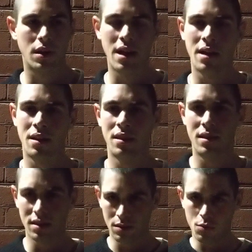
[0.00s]
let
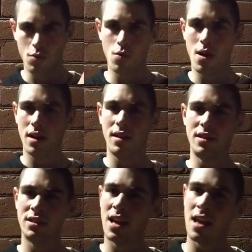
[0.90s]
one of
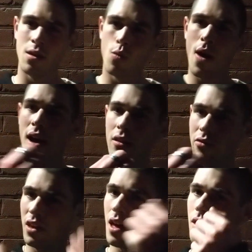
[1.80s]
these get in the way
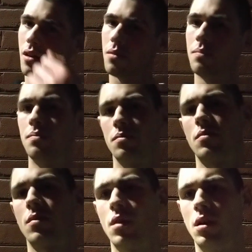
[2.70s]
of the other?
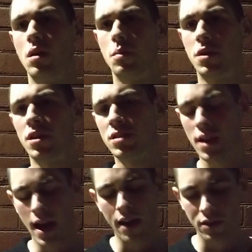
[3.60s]
Because
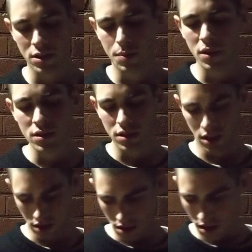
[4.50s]
I have experienced a
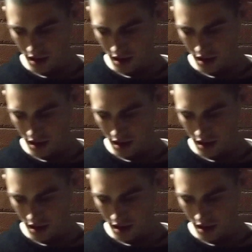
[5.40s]
lot